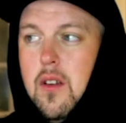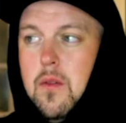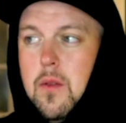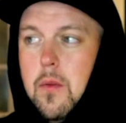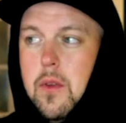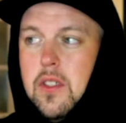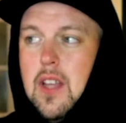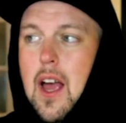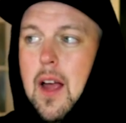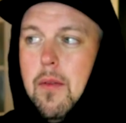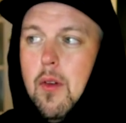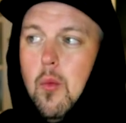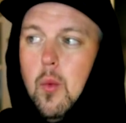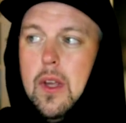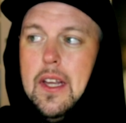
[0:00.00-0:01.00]
from the time
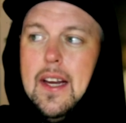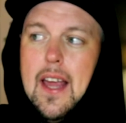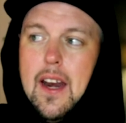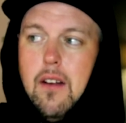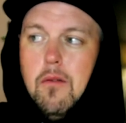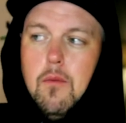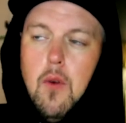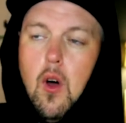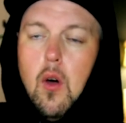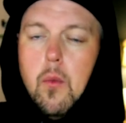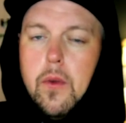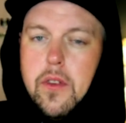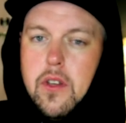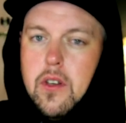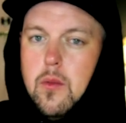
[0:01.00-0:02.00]
that we get involved
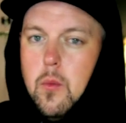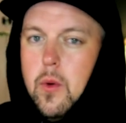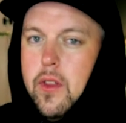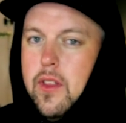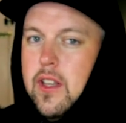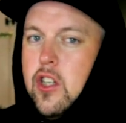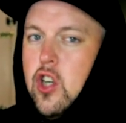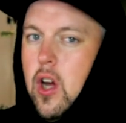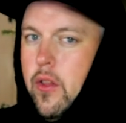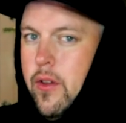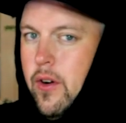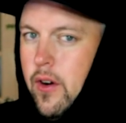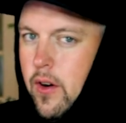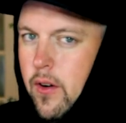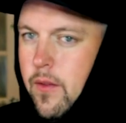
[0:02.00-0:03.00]
with with each
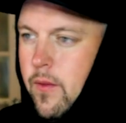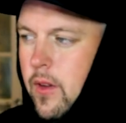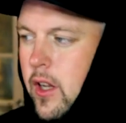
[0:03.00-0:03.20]
other,